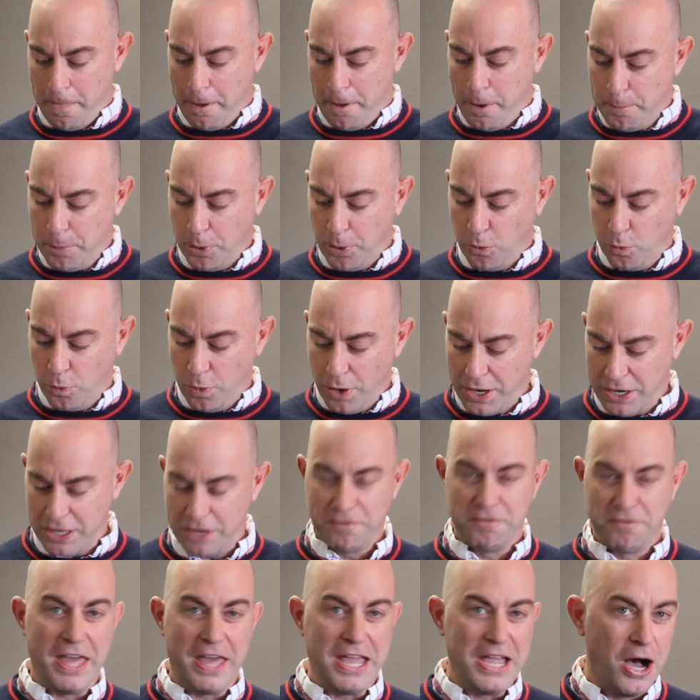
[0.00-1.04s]
but what
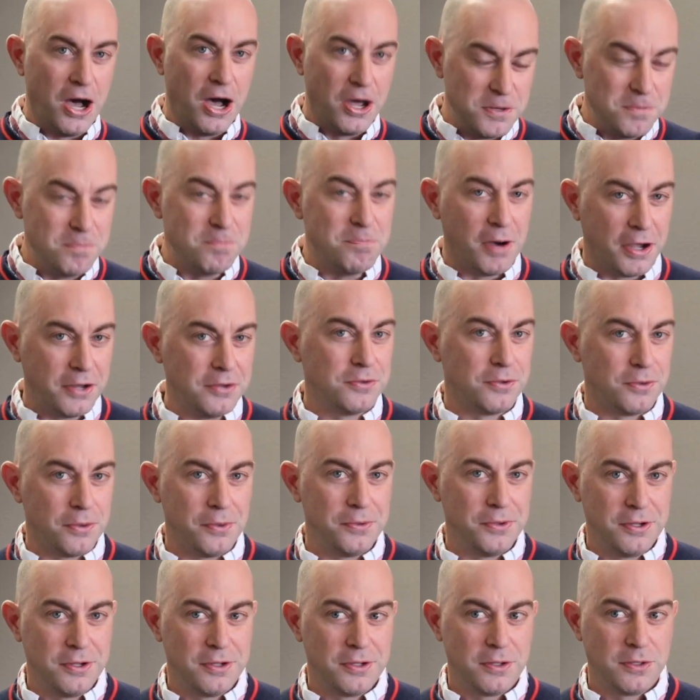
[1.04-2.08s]
if they
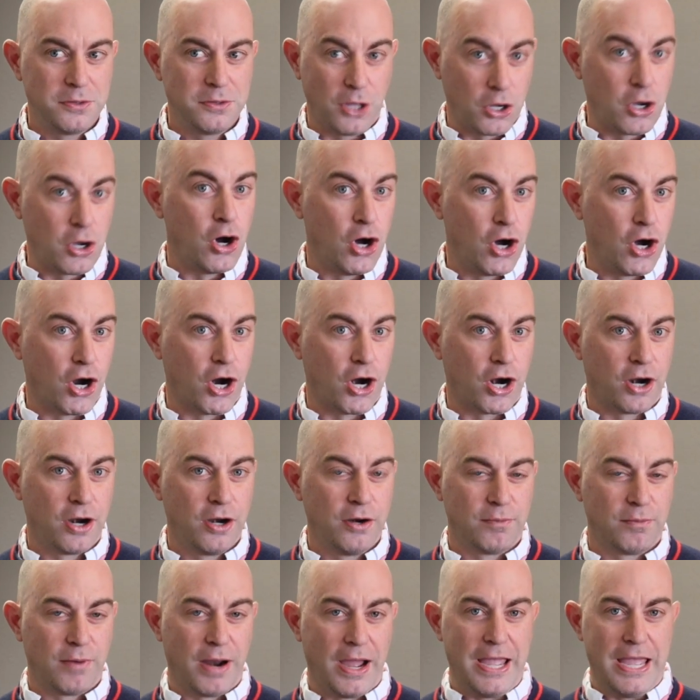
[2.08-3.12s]
unbundled the car,
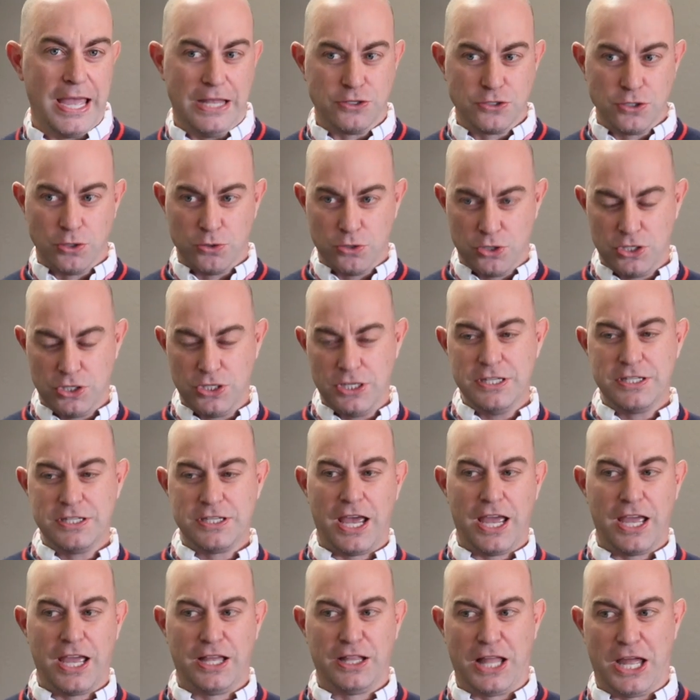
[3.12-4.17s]
right? And so she's
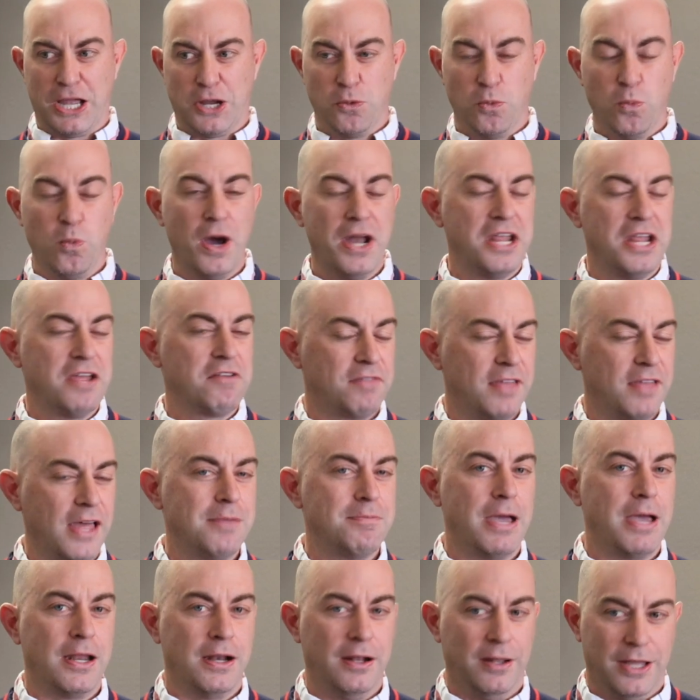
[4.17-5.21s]
saying, like, what if they
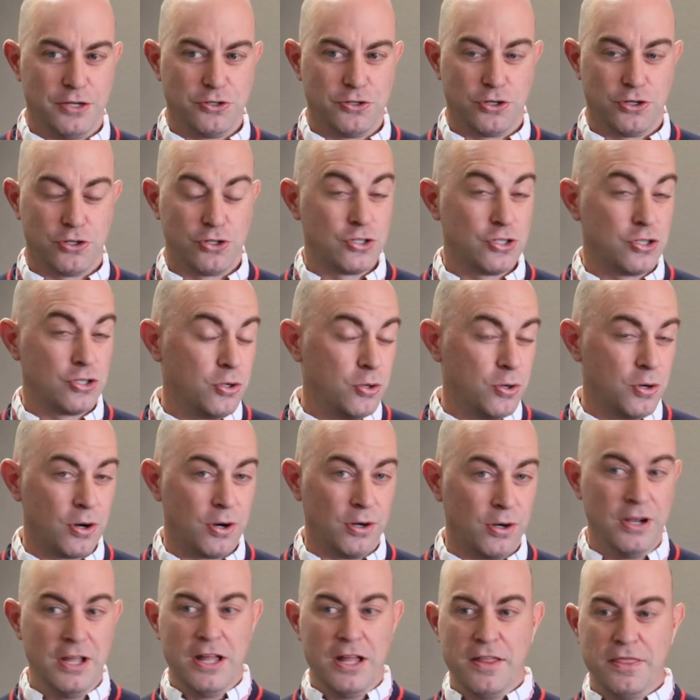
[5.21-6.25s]
made an electric
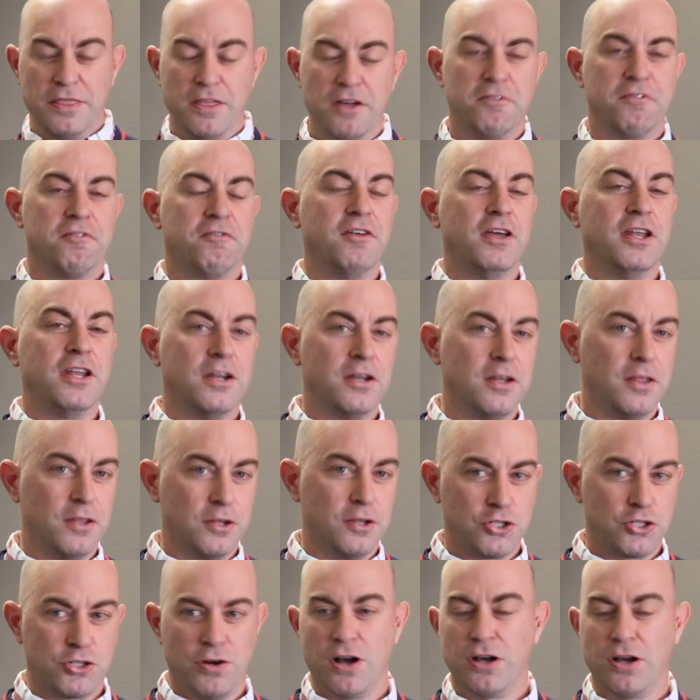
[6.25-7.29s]
scooter that fit into the
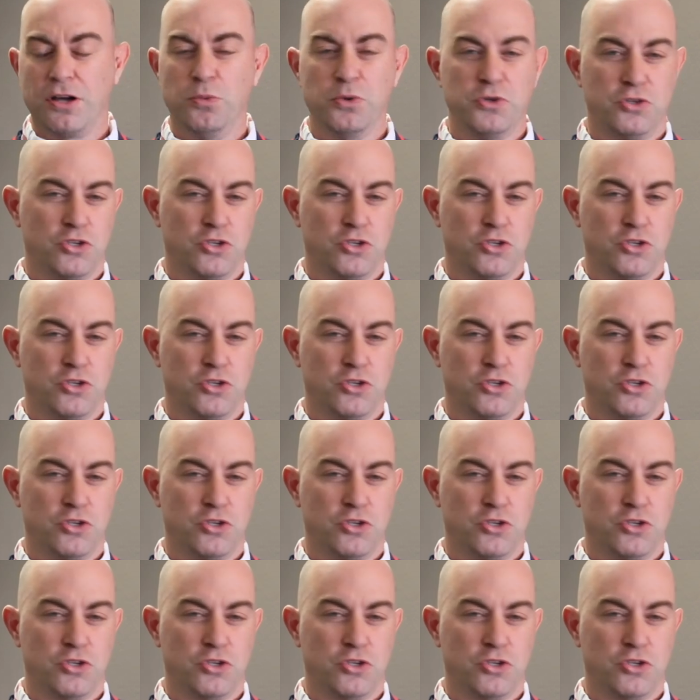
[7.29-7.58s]
trunk, was